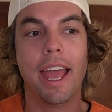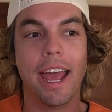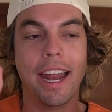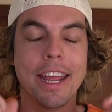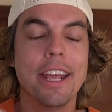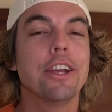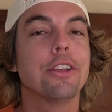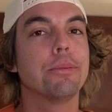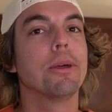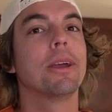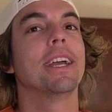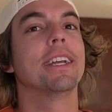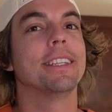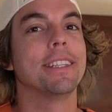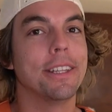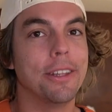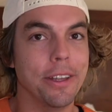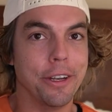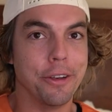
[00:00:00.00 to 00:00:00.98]
And here's where it
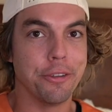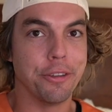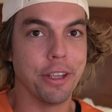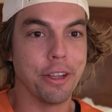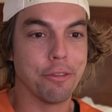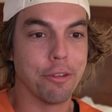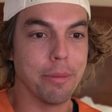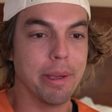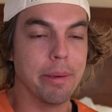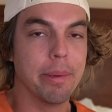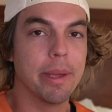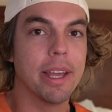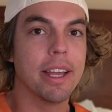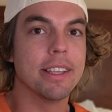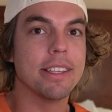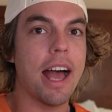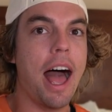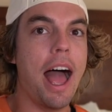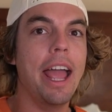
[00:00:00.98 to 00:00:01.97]
gets a little interesting for me,
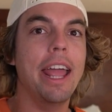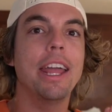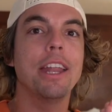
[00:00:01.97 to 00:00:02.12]
because I